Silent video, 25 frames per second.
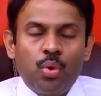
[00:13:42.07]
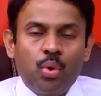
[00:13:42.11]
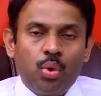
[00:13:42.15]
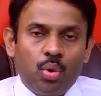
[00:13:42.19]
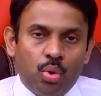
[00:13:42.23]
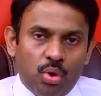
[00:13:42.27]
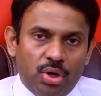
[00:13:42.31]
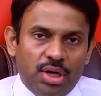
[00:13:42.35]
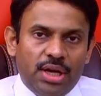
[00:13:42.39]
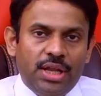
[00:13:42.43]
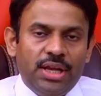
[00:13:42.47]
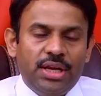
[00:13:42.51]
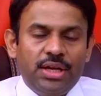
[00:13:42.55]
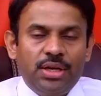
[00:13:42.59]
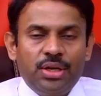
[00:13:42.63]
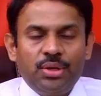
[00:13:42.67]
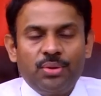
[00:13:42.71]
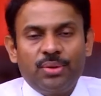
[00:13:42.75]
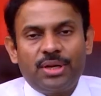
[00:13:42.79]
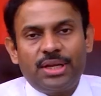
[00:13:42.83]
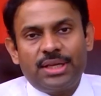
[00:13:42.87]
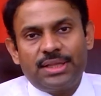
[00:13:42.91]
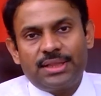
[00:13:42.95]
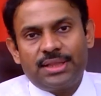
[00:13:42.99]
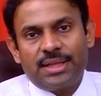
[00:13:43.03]
Only
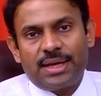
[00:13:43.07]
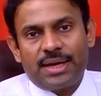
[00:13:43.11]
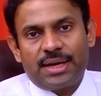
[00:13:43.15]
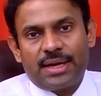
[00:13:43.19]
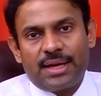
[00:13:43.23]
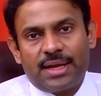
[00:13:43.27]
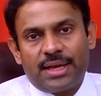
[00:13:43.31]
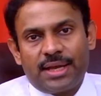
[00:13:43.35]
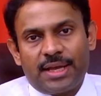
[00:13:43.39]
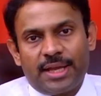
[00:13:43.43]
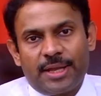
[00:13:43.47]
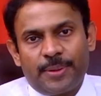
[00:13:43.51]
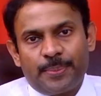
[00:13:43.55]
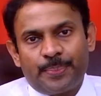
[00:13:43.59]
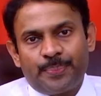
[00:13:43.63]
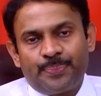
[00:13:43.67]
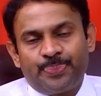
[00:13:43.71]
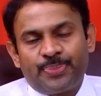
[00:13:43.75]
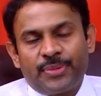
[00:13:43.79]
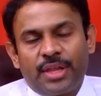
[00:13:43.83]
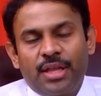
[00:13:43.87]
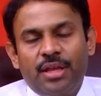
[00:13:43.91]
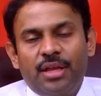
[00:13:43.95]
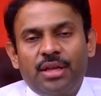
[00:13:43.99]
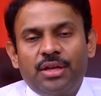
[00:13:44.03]
during that time
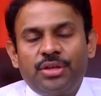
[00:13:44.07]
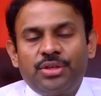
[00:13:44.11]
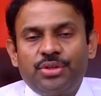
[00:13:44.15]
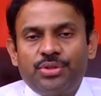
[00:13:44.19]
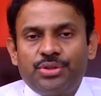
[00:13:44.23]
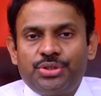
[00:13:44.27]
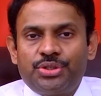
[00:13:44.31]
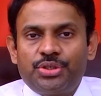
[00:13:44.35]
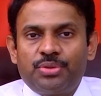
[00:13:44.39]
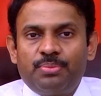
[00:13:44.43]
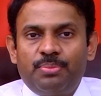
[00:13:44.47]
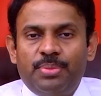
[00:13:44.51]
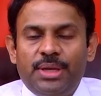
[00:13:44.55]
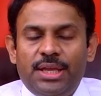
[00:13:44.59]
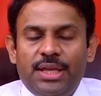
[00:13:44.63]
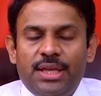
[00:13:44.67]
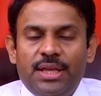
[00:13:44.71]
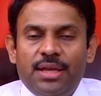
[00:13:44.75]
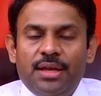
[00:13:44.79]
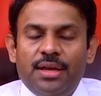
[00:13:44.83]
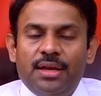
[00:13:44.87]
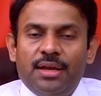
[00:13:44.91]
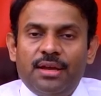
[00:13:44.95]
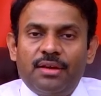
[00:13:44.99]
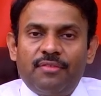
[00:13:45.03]
you should
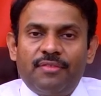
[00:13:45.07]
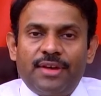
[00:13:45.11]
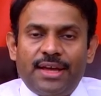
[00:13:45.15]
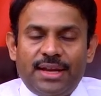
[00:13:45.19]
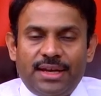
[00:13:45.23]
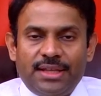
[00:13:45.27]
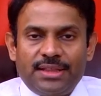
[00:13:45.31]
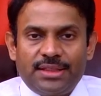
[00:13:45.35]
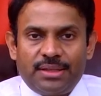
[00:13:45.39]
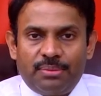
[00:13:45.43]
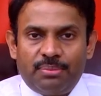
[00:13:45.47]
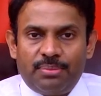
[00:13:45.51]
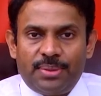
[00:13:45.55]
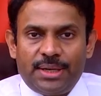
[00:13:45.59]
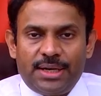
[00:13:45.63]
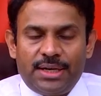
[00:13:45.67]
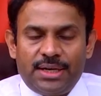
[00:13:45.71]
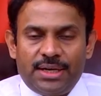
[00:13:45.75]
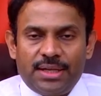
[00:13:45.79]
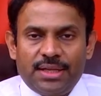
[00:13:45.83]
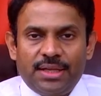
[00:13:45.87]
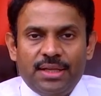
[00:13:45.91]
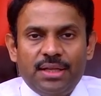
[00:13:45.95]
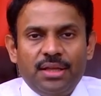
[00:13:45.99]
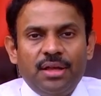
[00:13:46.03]
be wearing the
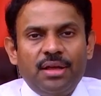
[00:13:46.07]
belt.